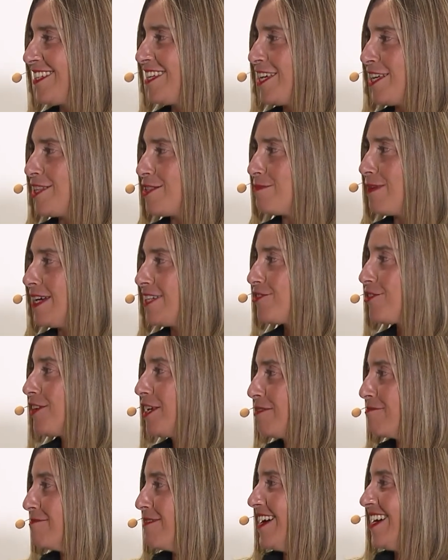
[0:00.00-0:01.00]
It's my
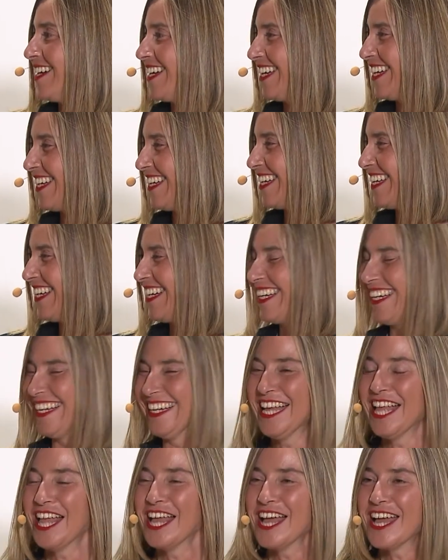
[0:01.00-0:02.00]
dream.
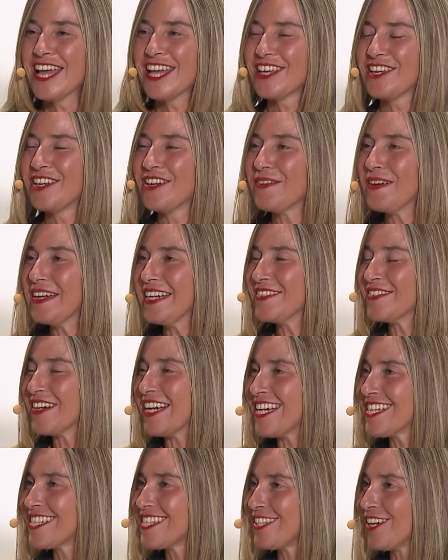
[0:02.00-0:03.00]
You know, when
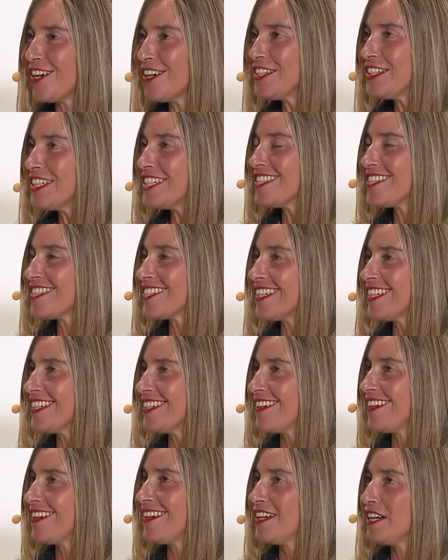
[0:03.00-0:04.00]
I started,
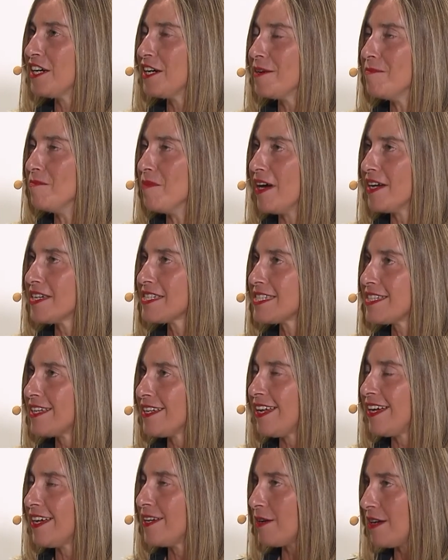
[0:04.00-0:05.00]
I
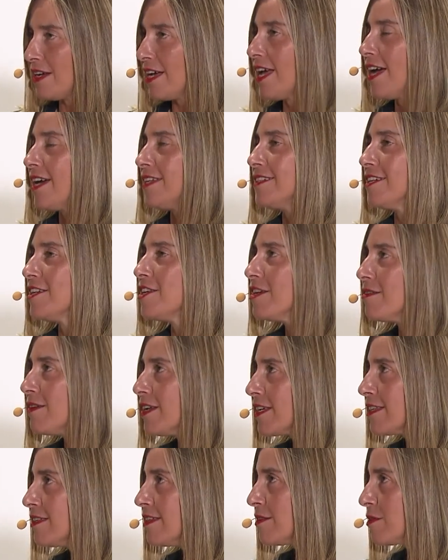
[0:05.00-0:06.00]
said I had a
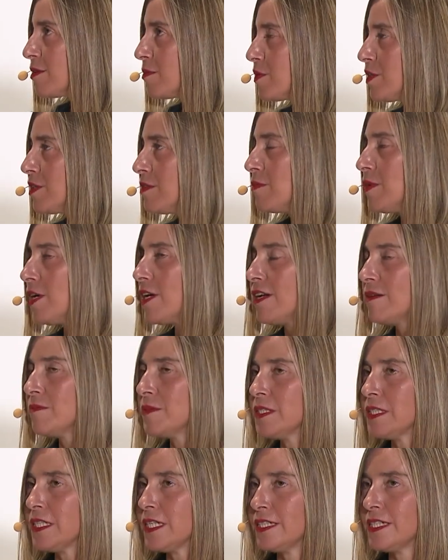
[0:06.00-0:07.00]
hearing in the European
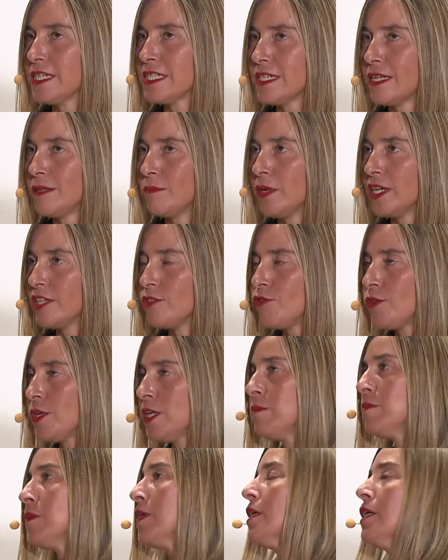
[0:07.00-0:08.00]
Parliament, and I said my
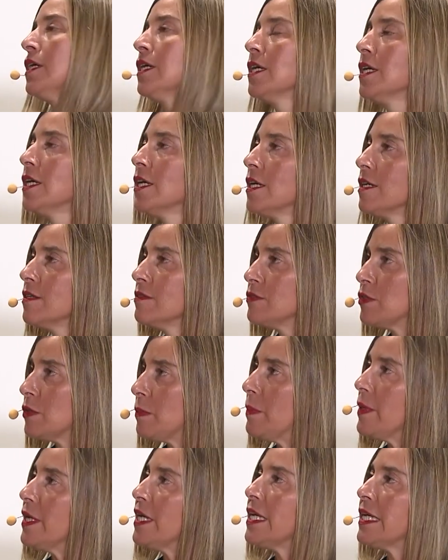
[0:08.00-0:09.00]
dream
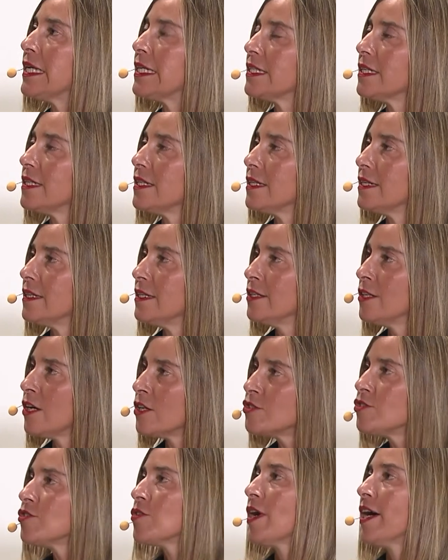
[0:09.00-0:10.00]
would be
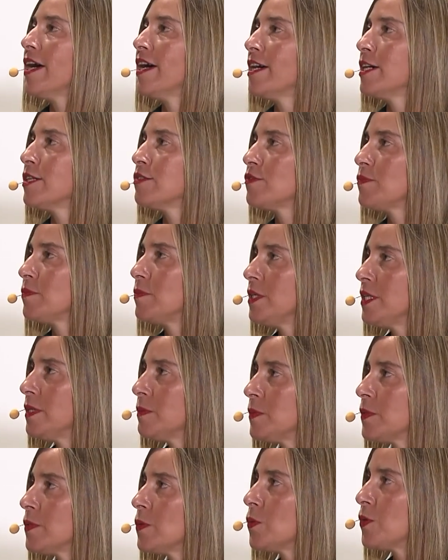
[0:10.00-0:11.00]
not to have
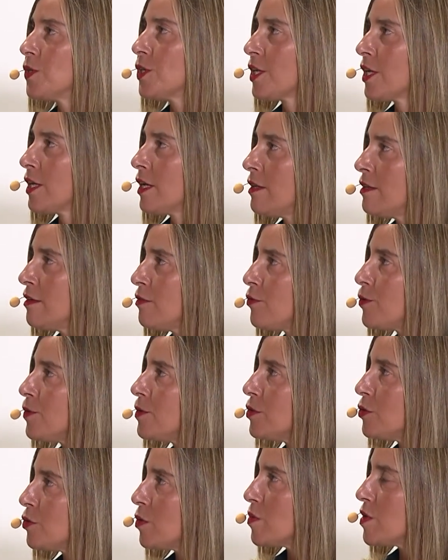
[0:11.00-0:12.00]
people working in
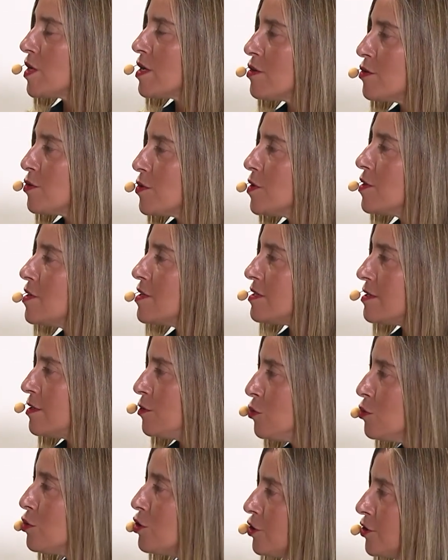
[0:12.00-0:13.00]
different European Union
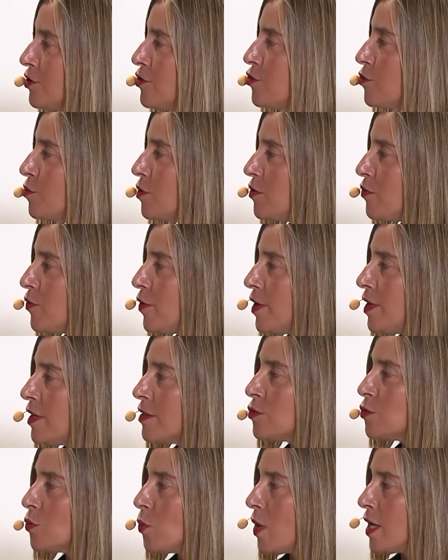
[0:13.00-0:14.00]
institutions referring
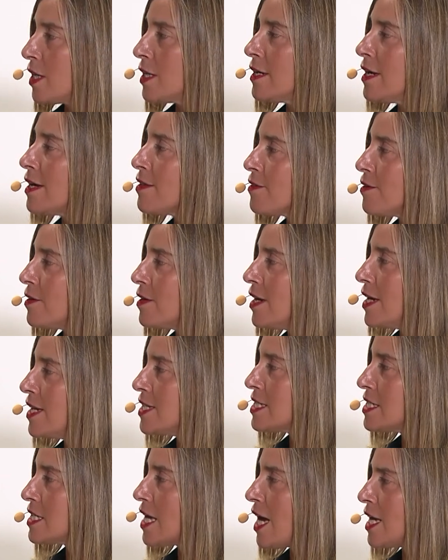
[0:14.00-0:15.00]
to one another
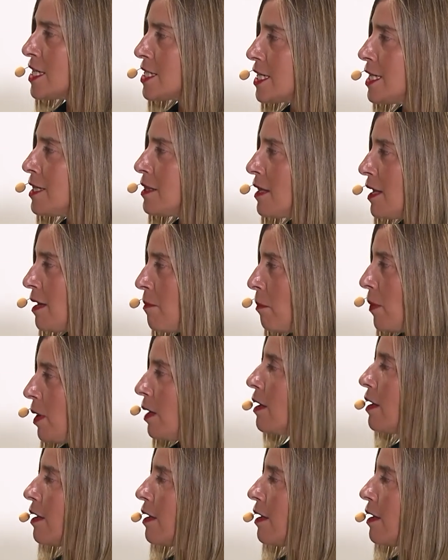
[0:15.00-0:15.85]
as us and them,